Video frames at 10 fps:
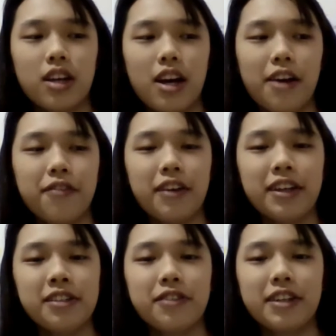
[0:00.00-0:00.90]
I
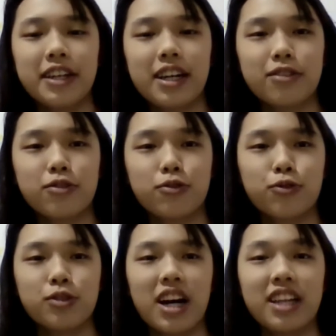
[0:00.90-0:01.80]
find it very hard
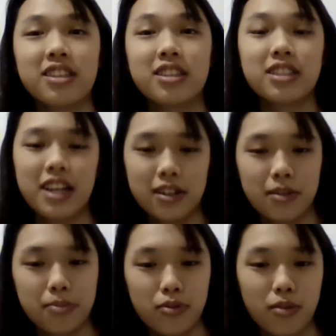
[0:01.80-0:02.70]
to understand the
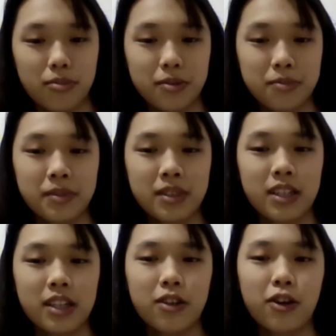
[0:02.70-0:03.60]
problem
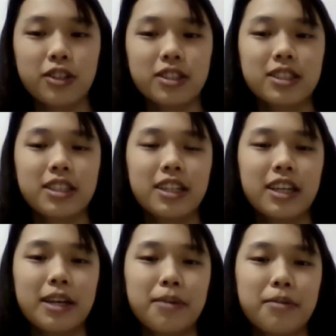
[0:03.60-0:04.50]
because
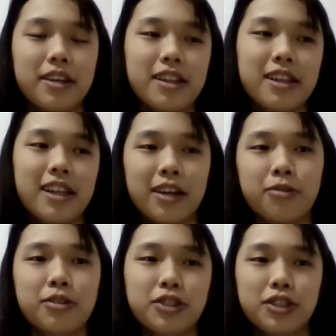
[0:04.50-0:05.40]
in
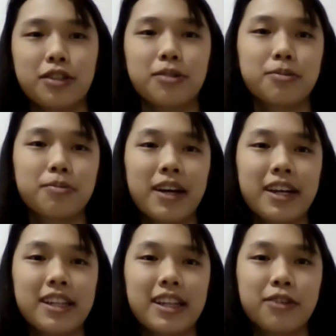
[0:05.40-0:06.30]
language terms,
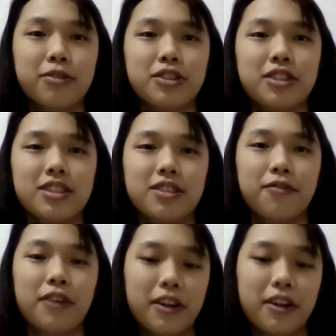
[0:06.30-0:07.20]
my language isn't
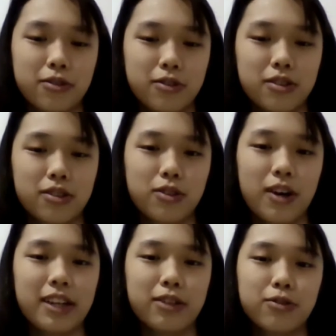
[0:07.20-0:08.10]
very good, so
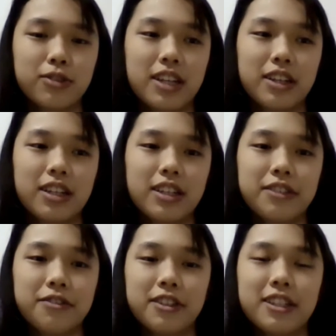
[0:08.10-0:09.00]
I don't
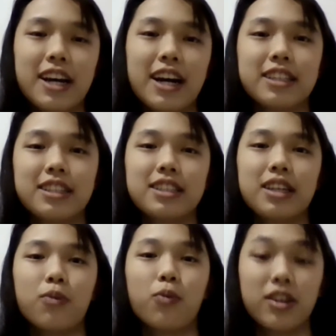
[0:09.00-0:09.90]
really
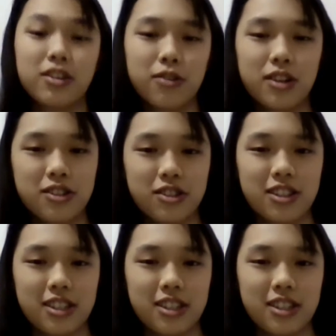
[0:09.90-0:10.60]
understand what the question